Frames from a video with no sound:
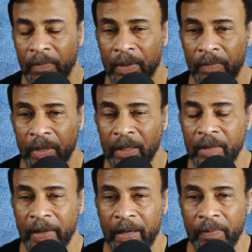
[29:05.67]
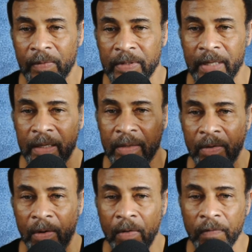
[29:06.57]
What ended up happening was I had to
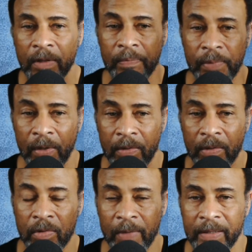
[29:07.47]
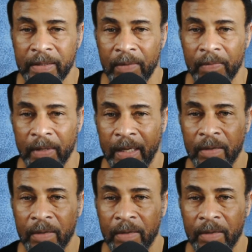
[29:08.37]
go over the broker whom I dealt with.